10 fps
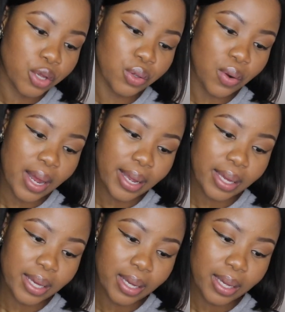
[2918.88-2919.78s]
You
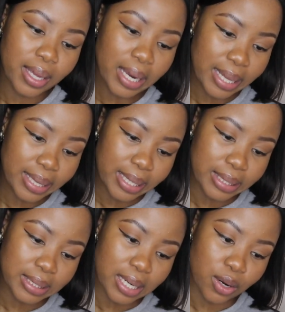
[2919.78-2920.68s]
like getting
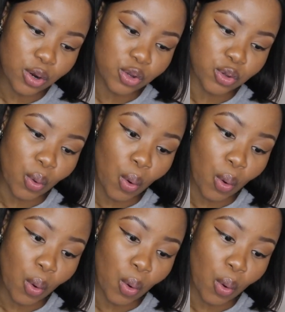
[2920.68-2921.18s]
things done on your